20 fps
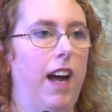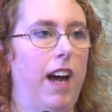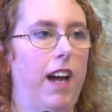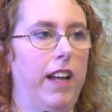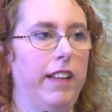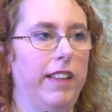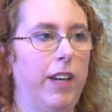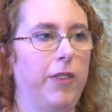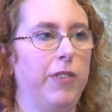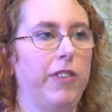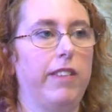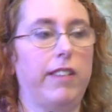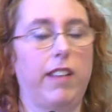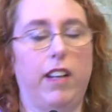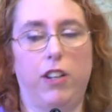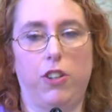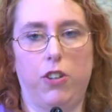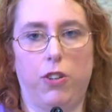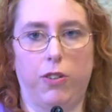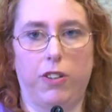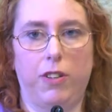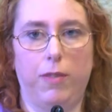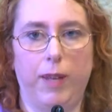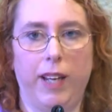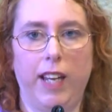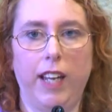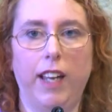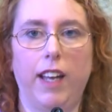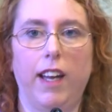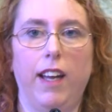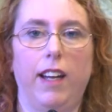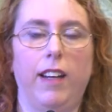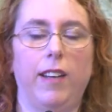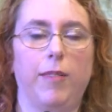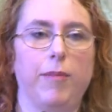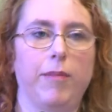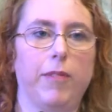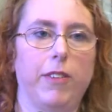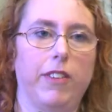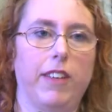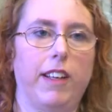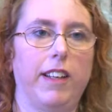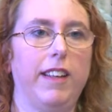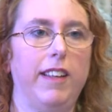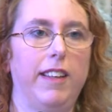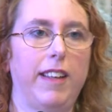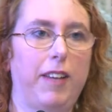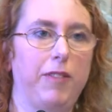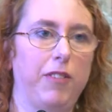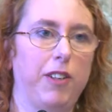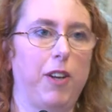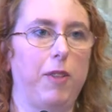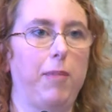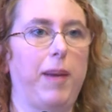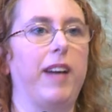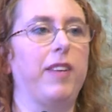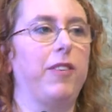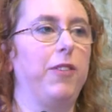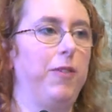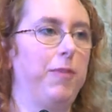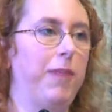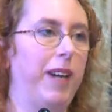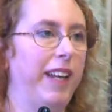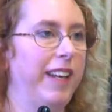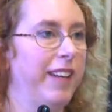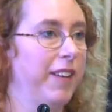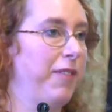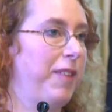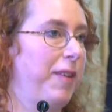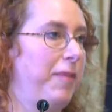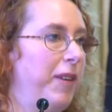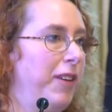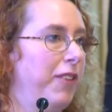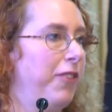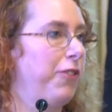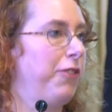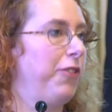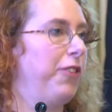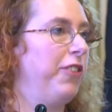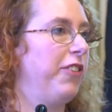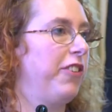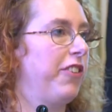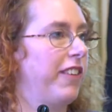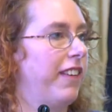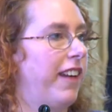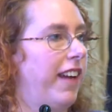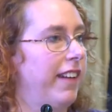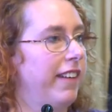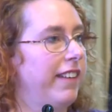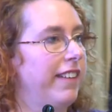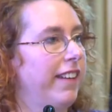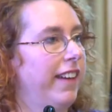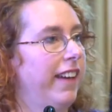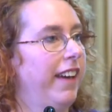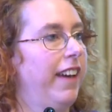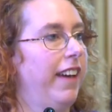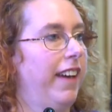And that was a slight shock to me, because I did have to go back to my feminist roots and